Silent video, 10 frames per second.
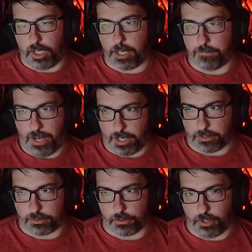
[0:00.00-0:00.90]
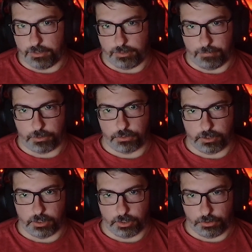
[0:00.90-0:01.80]
advanced or as difficult
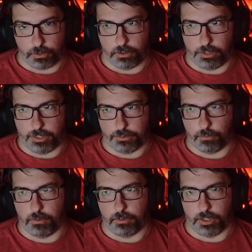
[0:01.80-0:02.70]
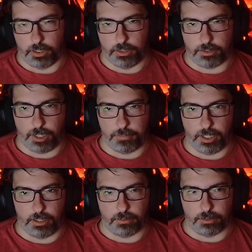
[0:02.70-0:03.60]
to control as the type
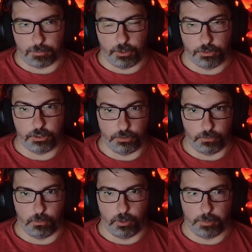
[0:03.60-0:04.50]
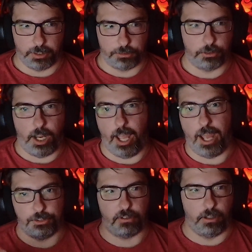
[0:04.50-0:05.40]
that the Spartan 2s wore, because they're not
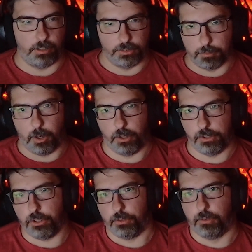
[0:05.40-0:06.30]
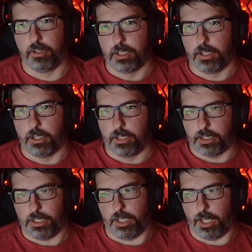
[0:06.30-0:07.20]
as strong as the Spartan
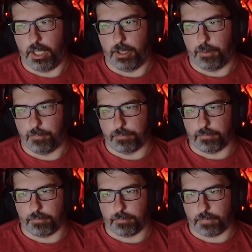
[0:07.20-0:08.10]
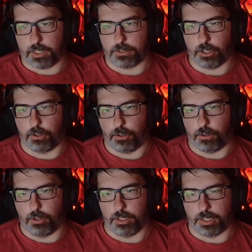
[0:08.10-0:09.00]
2.
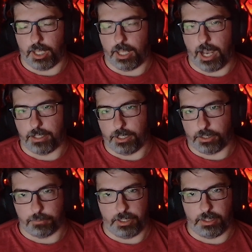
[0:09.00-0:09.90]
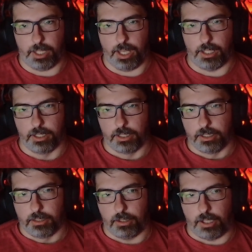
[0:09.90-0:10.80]
So an idea could be that
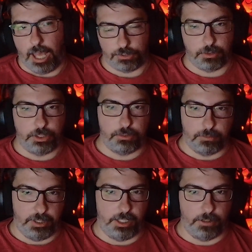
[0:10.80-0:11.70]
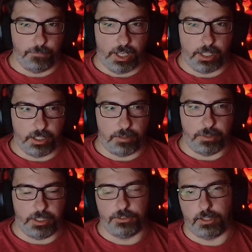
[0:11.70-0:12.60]
as Reach was being invaded,
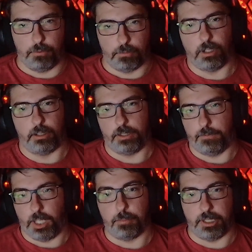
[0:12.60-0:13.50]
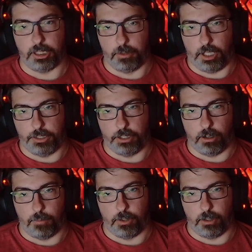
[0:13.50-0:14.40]
because they were developing the Melania
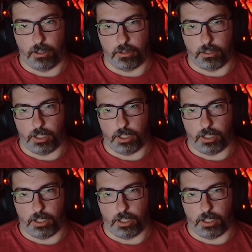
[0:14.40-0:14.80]
armor